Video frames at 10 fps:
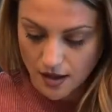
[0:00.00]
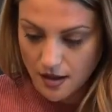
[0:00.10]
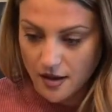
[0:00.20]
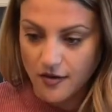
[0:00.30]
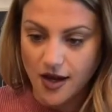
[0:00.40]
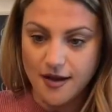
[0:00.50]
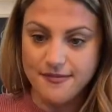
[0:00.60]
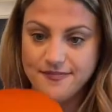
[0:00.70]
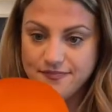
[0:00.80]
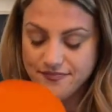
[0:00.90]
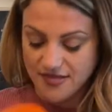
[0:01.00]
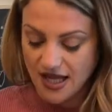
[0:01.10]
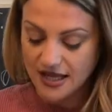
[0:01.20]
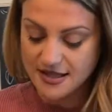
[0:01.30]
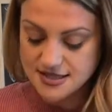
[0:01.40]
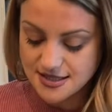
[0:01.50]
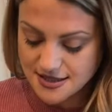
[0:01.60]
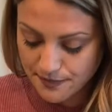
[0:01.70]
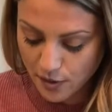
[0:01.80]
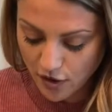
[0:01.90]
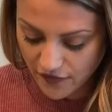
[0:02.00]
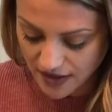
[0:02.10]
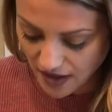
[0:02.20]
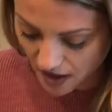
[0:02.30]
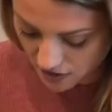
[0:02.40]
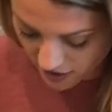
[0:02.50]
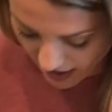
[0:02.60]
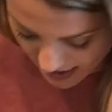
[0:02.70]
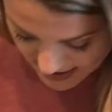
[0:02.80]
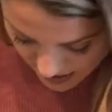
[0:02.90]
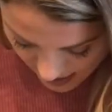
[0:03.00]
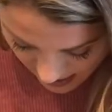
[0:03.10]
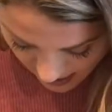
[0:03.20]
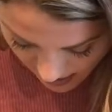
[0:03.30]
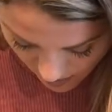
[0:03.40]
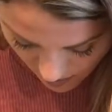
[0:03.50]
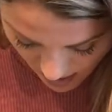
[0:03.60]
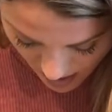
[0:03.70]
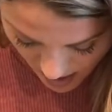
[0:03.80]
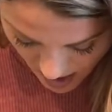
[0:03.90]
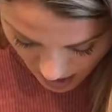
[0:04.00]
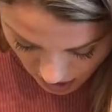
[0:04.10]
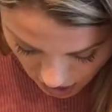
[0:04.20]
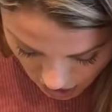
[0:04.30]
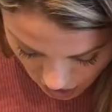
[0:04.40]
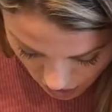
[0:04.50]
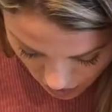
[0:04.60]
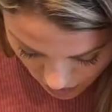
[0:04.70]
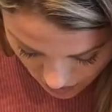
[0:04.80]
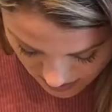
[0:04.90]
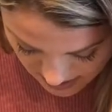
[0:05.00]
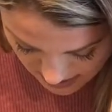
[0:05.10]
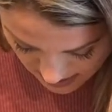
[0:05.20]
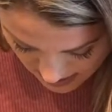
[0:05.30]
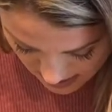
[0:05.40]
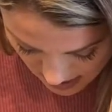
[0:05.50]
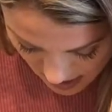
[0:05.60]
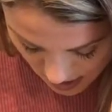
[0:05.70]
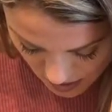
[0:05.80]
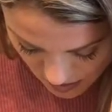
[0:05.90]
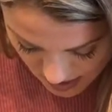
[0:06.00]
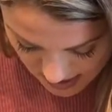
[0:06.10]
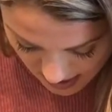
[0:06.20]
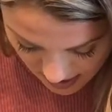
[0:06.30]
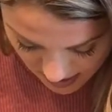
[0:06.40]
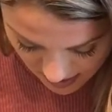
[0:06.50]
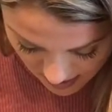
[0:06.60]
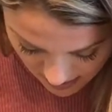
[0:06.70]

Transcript: Okay? And this is the perfect color, guys. Look how cute. So we're just gonna,